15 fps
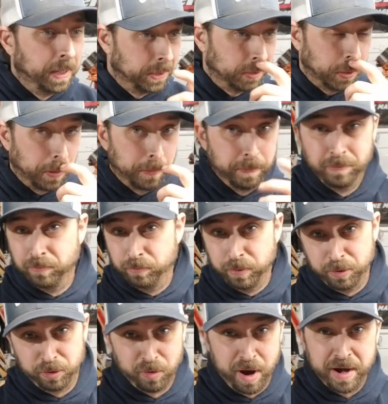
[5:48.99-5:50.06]
So we
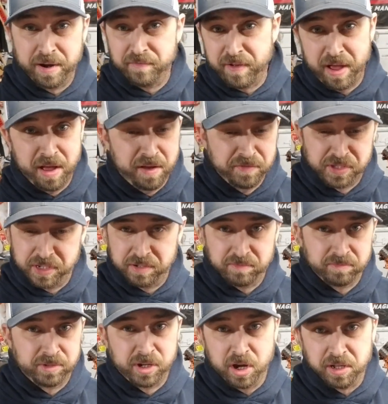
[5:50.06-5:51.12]
were grinding valves
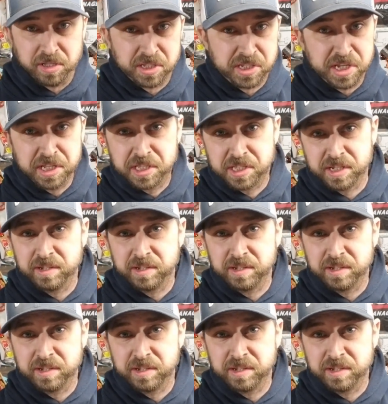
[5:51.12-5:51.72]
and cutting seats,